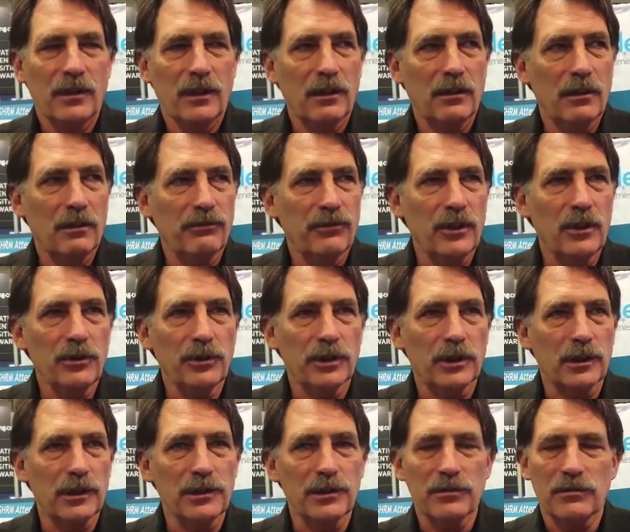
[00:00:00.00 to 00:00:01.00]
The
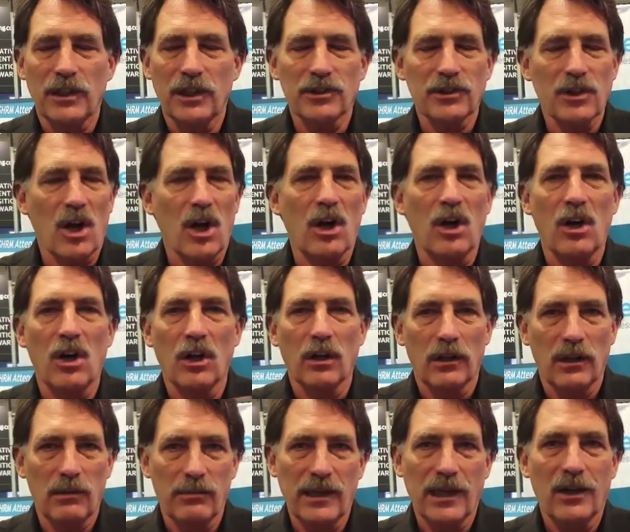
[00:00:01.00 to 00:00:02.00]
future is all
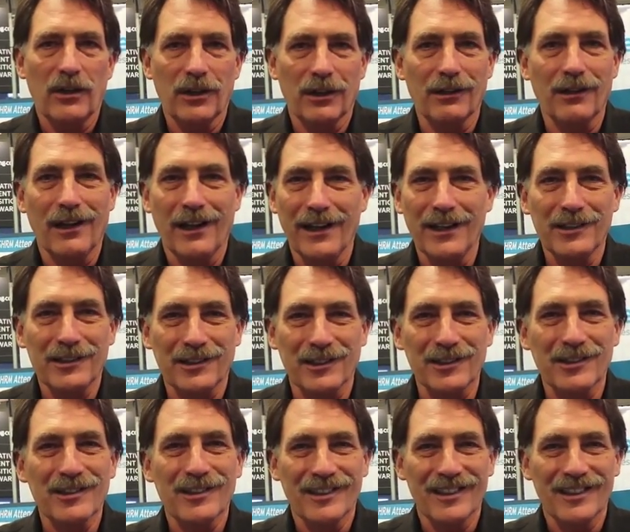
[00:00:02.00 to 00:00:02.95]
about alliances.